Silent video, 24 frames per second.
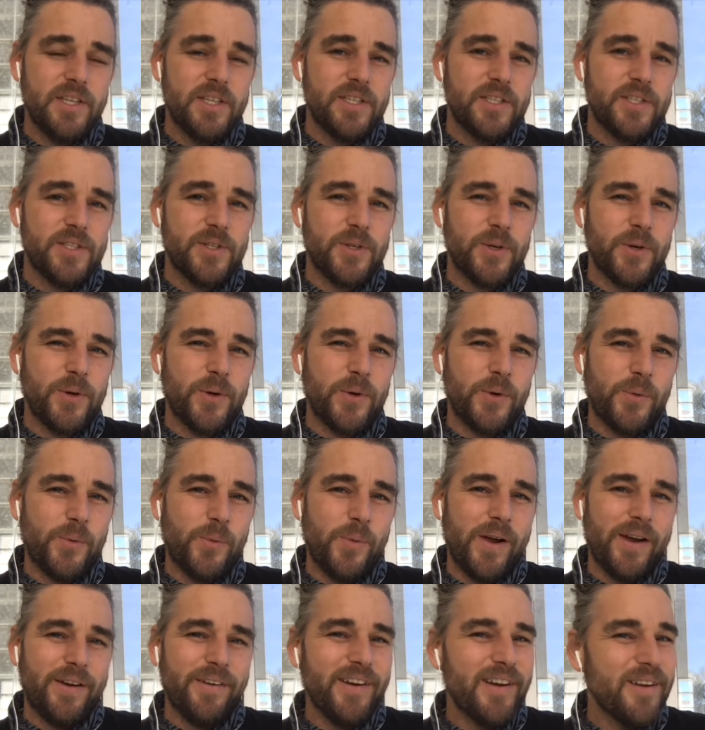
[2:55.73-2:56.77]
So
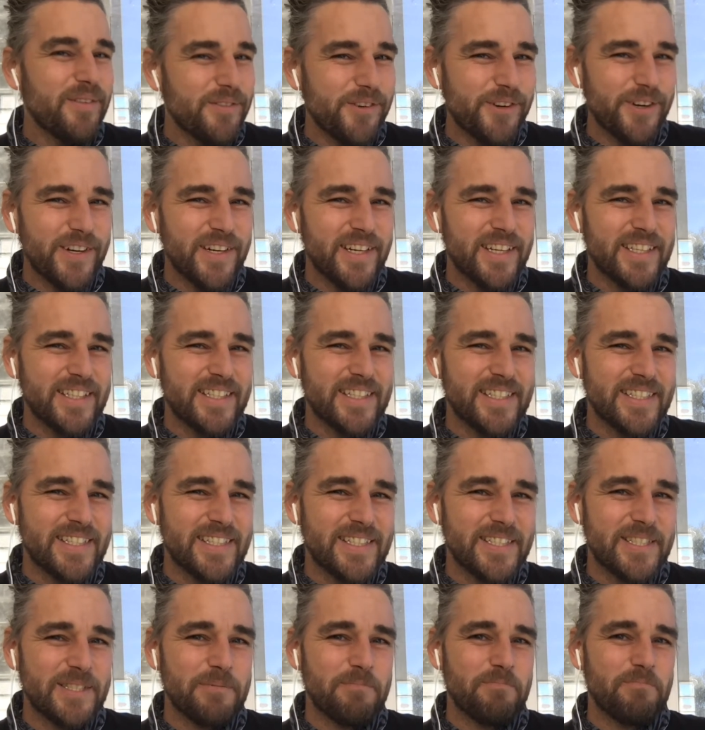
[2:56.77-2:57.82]
wherever it
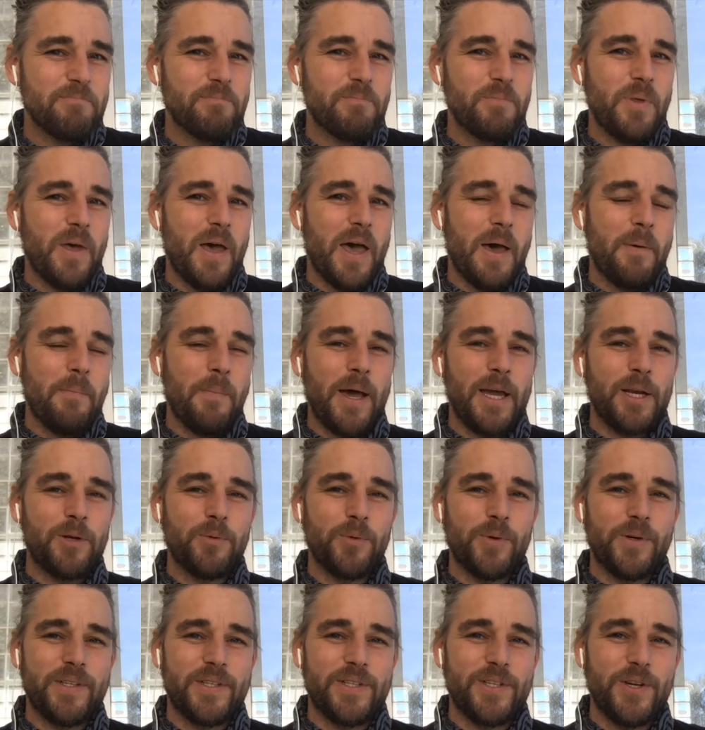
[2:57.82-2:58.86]
is, I might
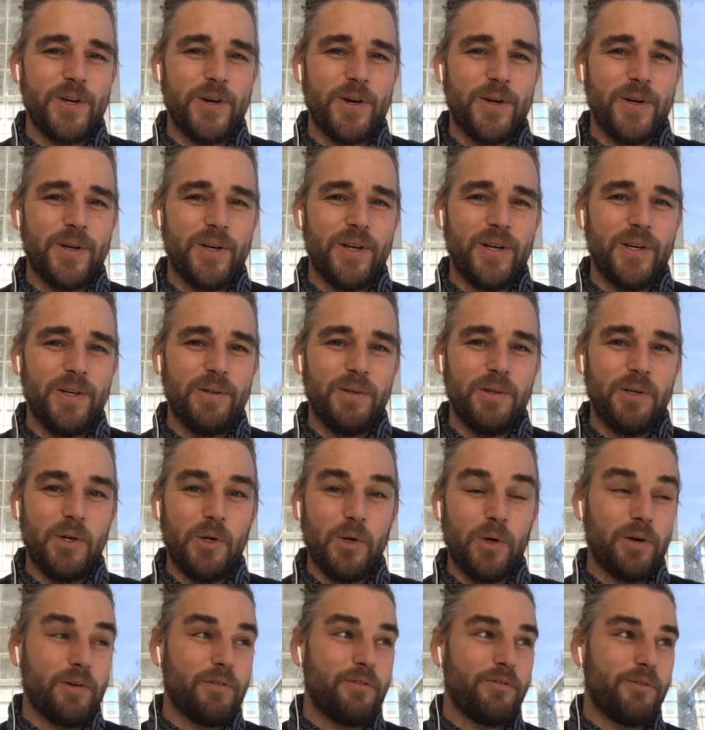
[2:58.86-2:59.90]
want to go and
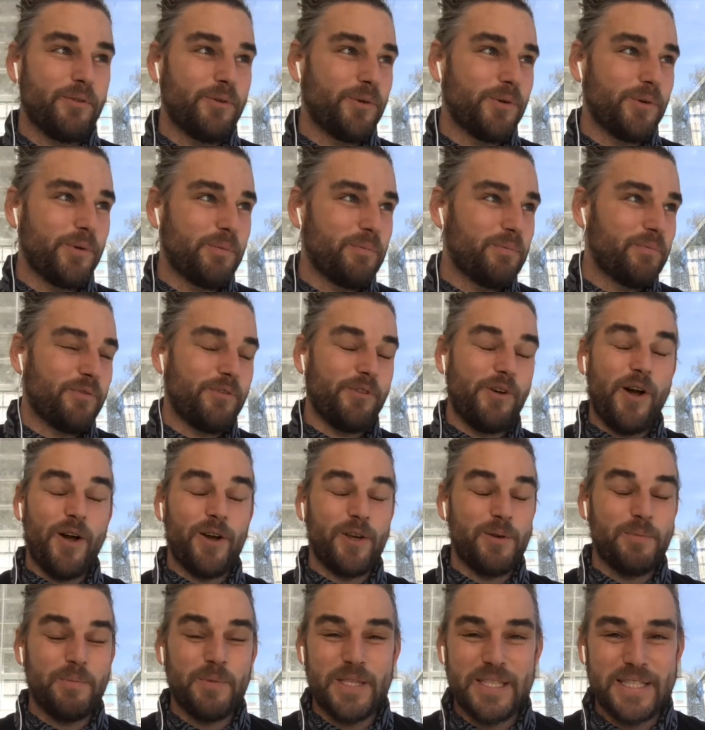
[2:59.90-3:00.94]
look for
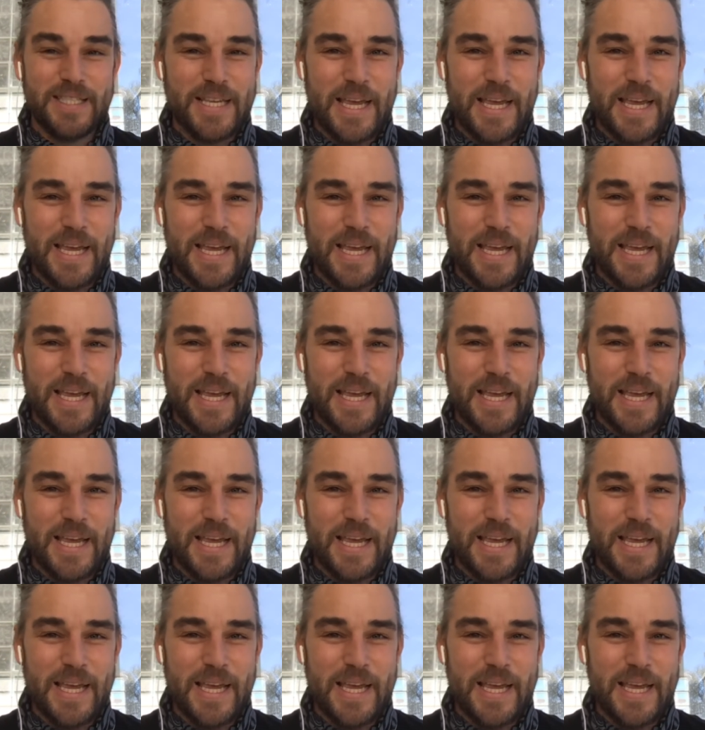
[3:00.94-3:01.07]
argument's